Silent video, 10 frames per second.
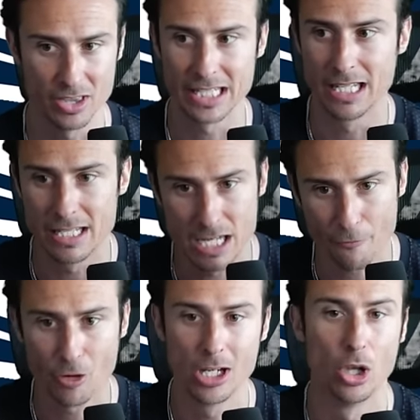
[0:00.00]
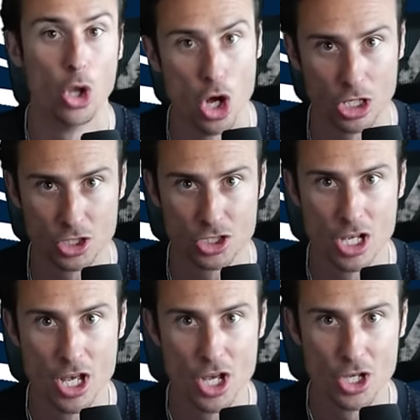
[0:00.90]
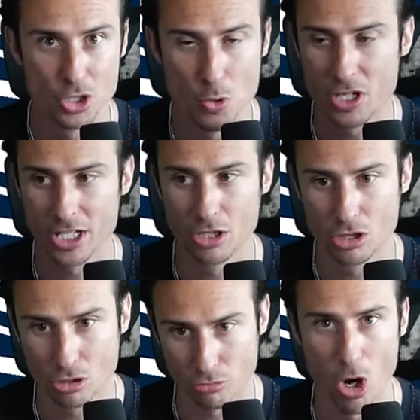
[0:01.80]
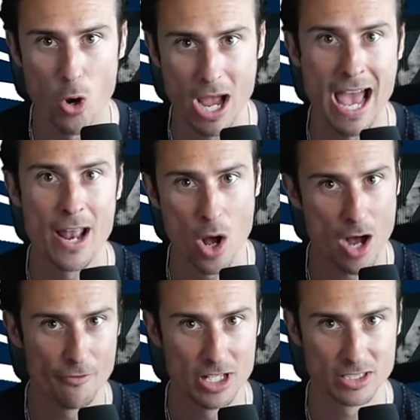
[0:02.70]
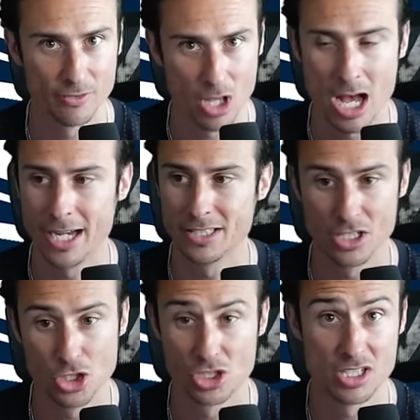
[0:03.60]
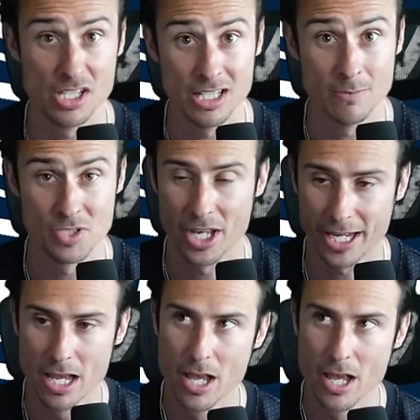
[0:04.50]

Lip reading: Like the different looks you could throw at offensive lines and just teams, and like